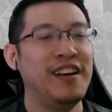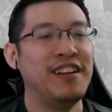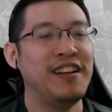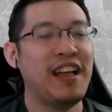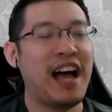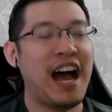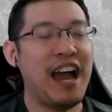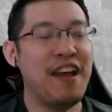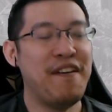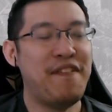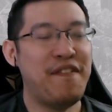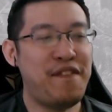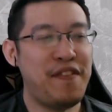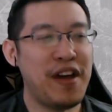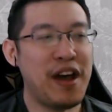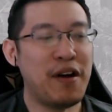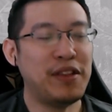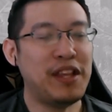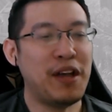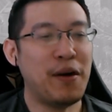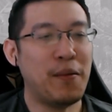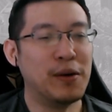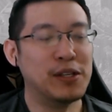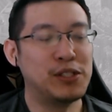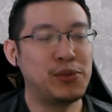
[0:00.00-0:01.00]
I
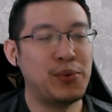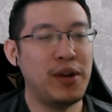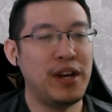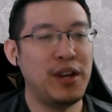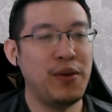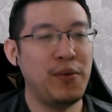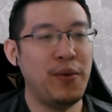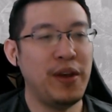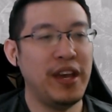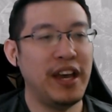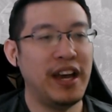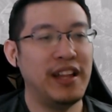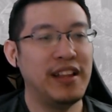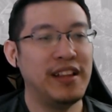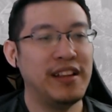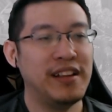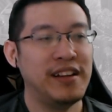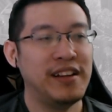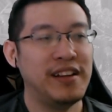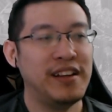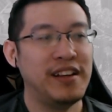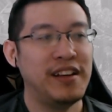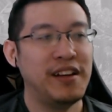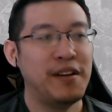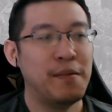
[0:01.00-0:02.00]
felt that was really weird.
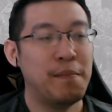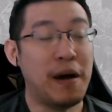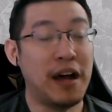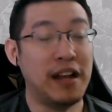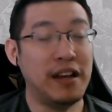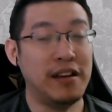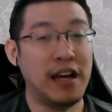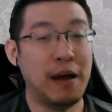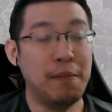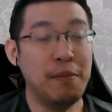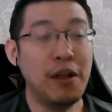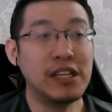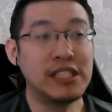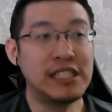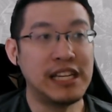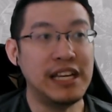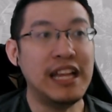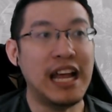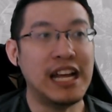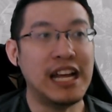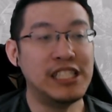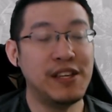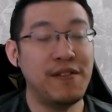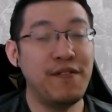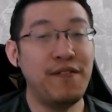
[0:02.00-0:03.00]
But I'm not saying
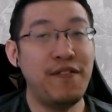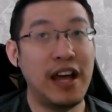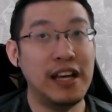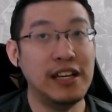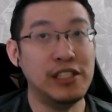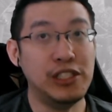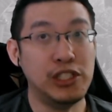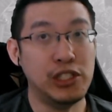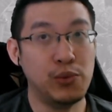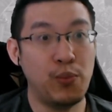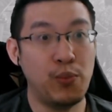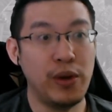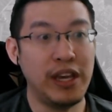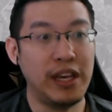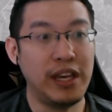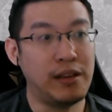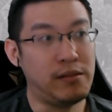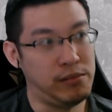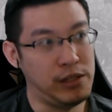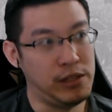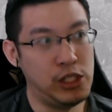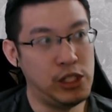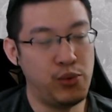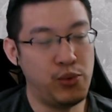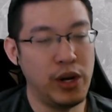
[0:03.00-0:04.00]
Nascent Flash is weak.
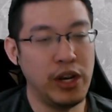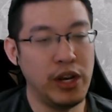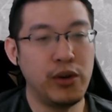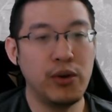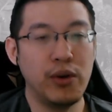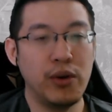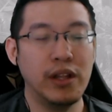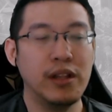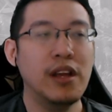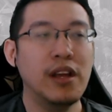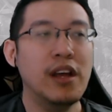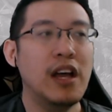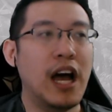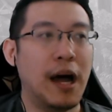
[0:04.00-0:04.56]
It's really good.